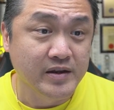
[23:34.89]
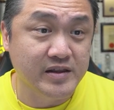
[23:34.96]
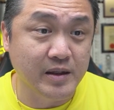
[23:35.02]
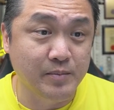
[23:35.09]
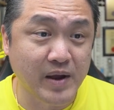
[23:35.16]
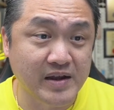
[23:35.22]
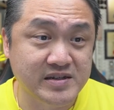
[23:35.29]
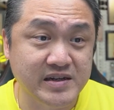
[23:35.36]

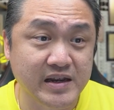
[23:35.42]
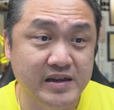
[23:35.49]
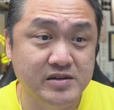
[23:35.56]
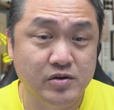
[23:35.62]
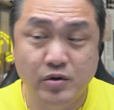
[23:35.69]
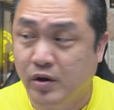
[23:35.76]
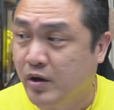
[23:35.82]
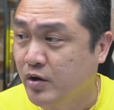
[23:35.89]
Temasek
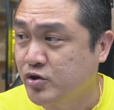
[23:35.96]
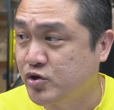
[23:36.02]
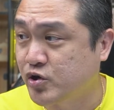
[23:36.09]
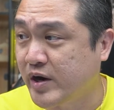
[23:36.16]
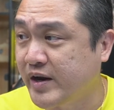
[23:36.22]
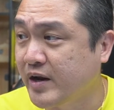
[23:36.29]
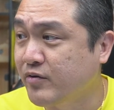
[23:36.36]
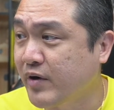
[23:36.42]
is
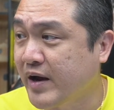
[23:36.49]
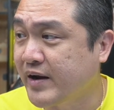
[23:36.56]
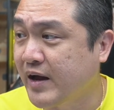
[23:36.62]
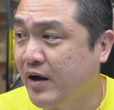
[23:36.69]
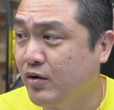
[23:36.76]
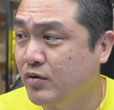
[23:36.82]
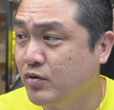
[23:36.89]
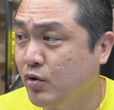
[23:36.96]
trading right
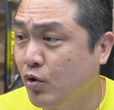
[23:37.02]
now,